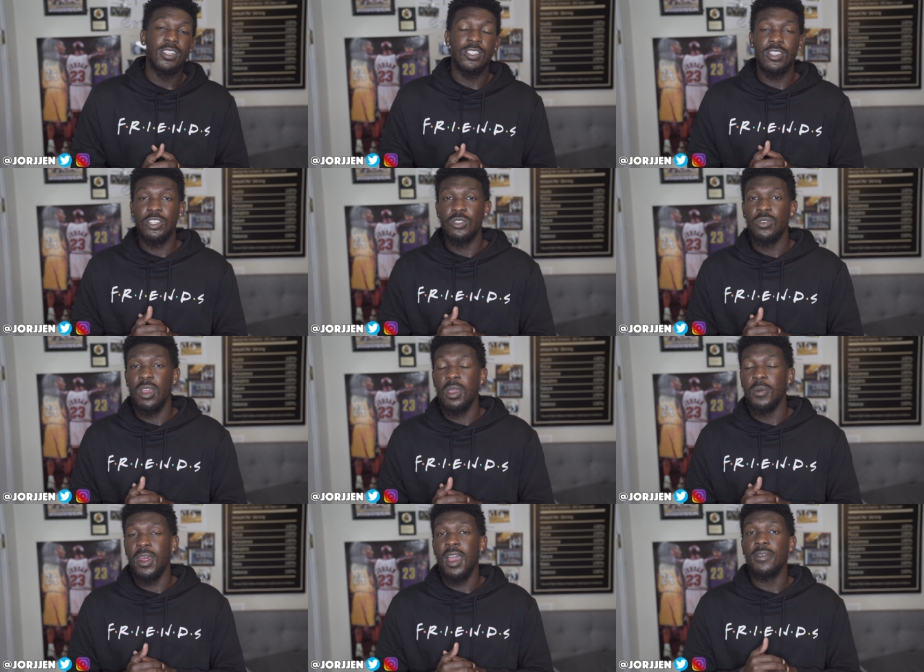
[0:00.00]
so that you're
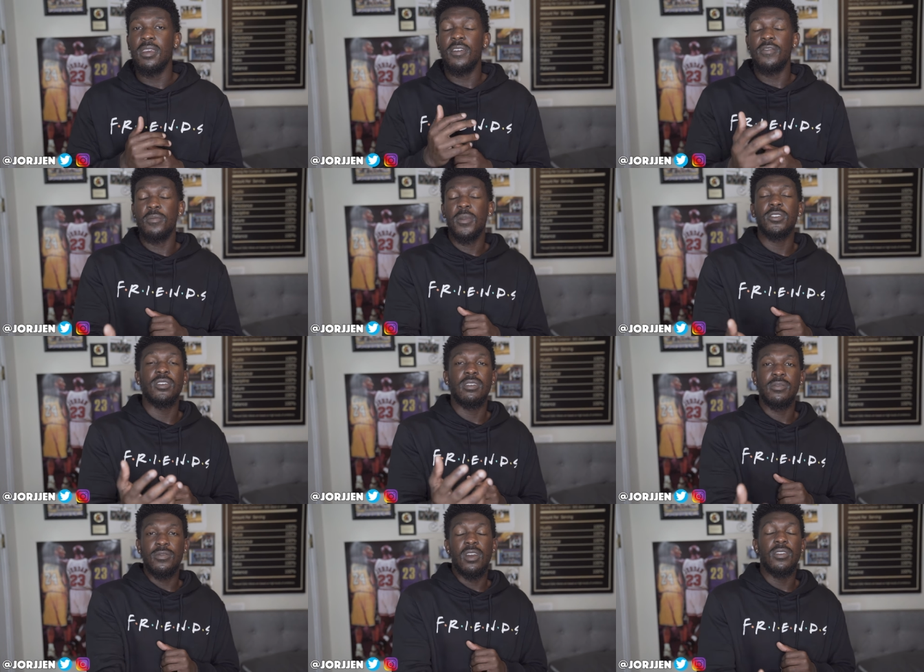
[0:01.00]
able to have the
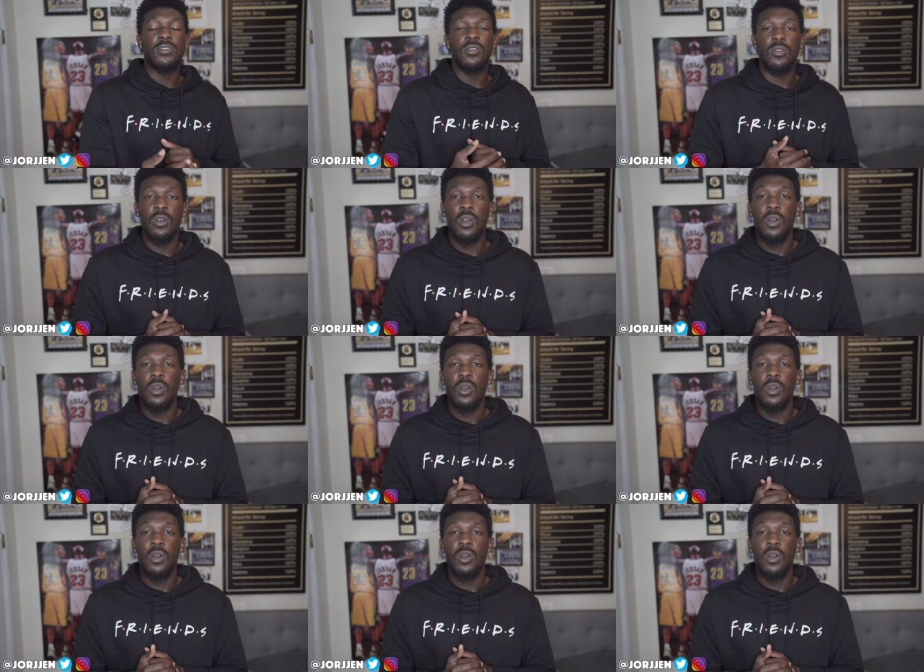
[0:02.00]
information in front of you